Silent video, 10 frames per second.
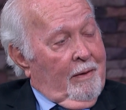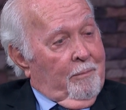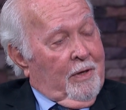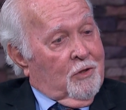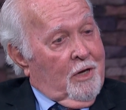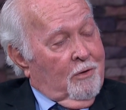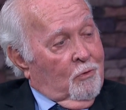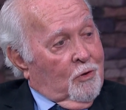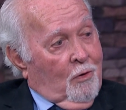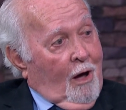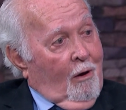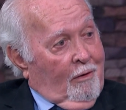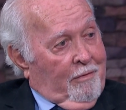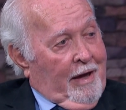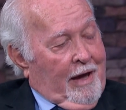But central to all
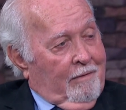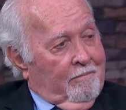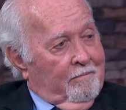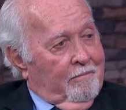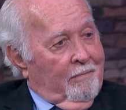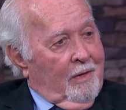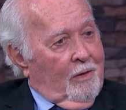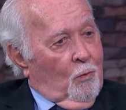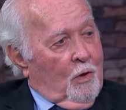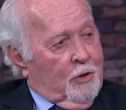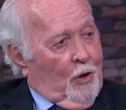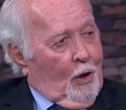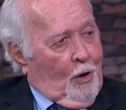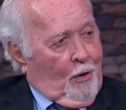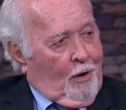of that was the
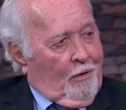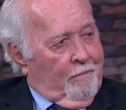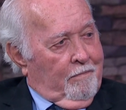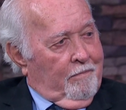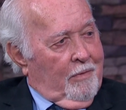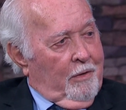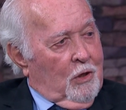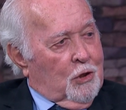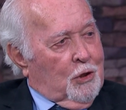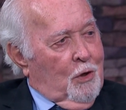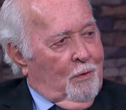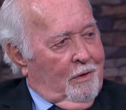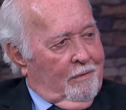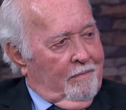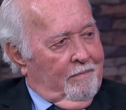learner, the
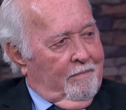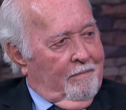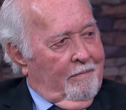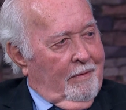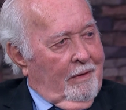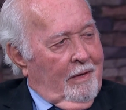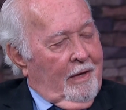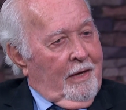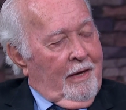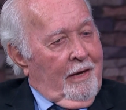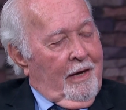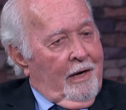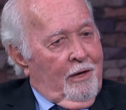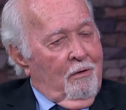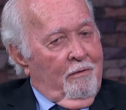student. In
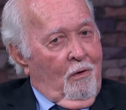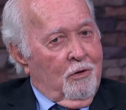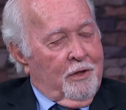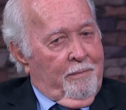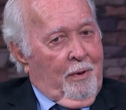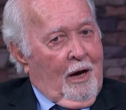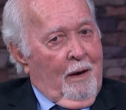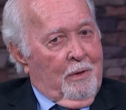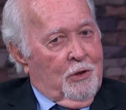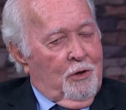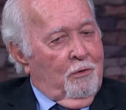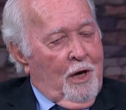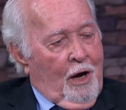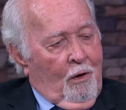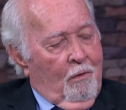the university, Bob, as you
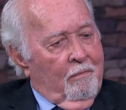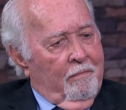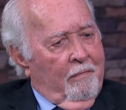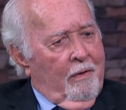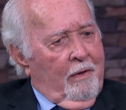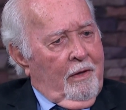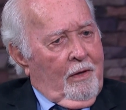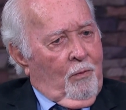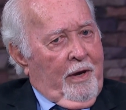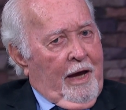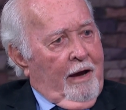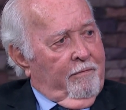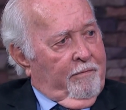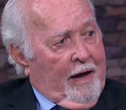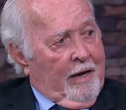know, we
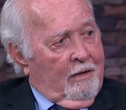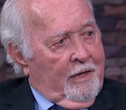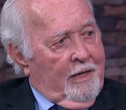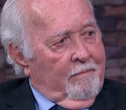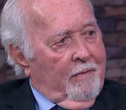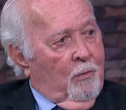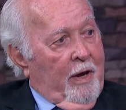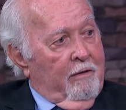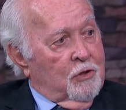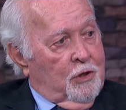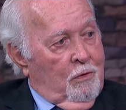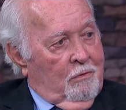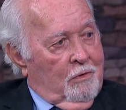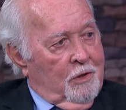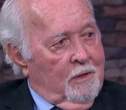have faculty and we have
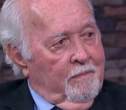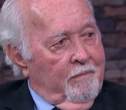students.